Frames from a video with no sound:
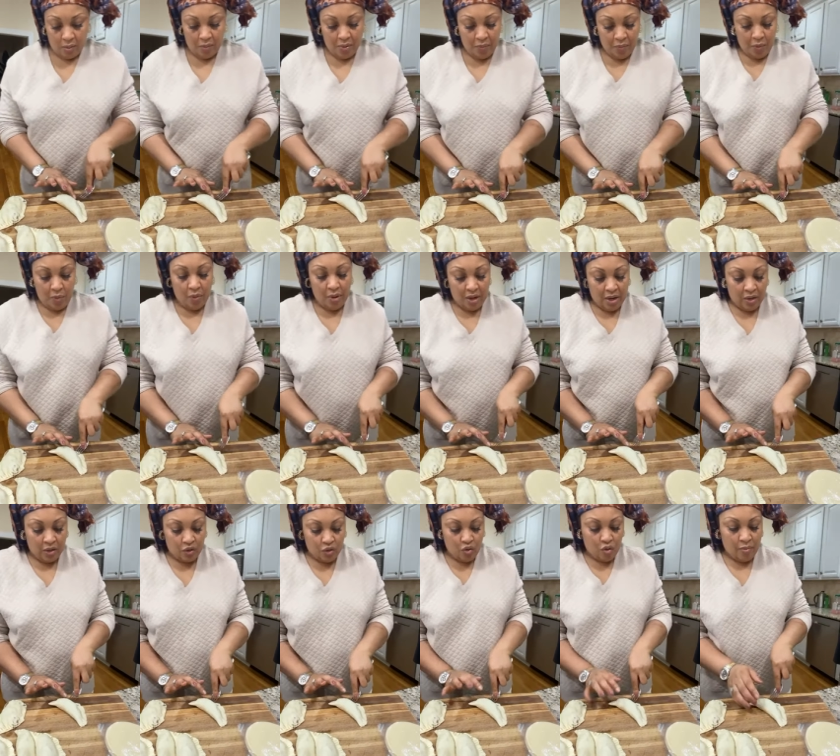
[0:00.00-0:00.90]
some people
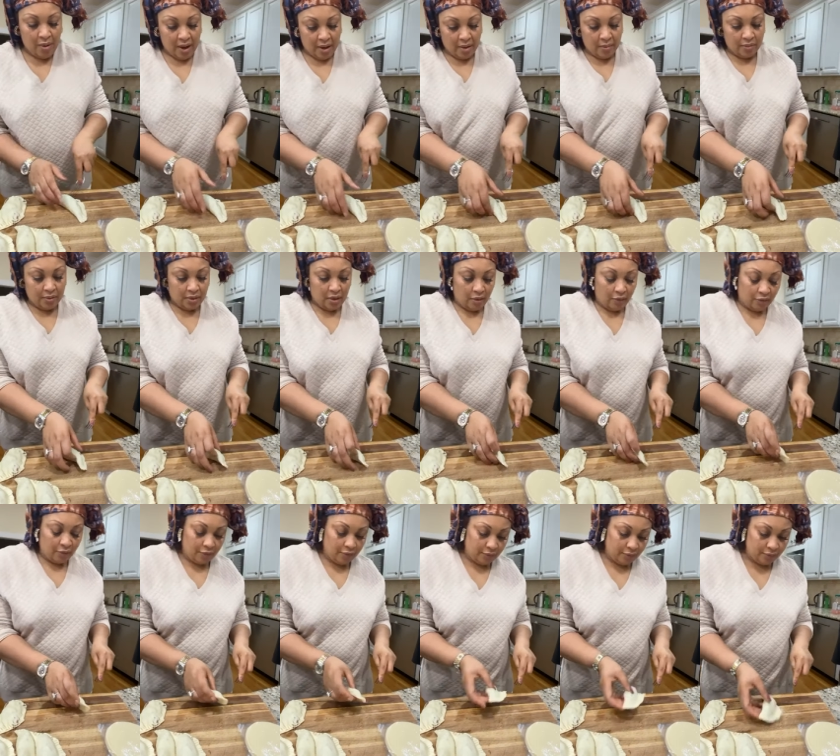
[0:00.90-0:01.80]
will eat two by
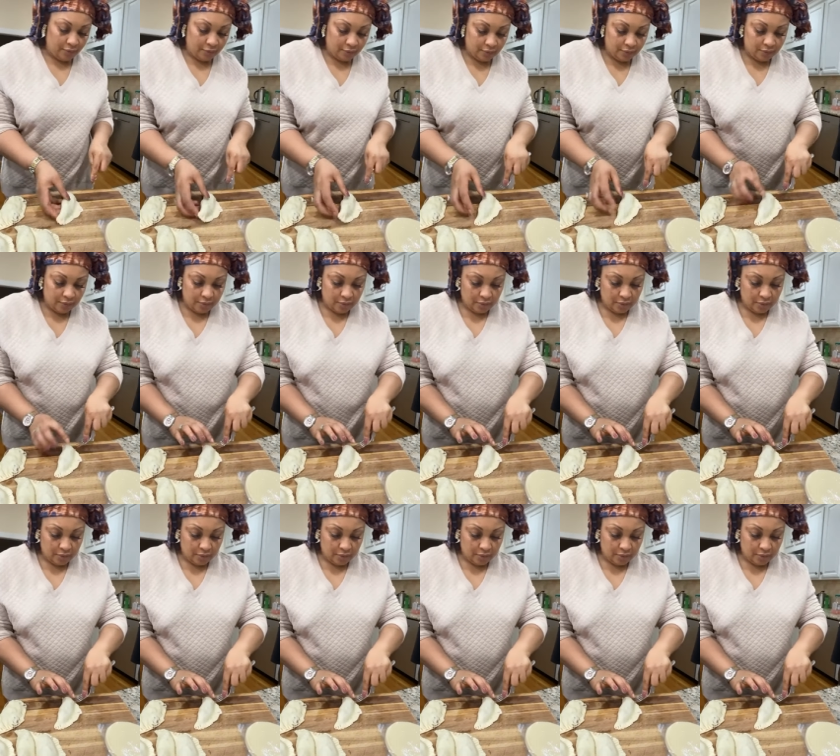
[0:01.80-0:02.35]
themselves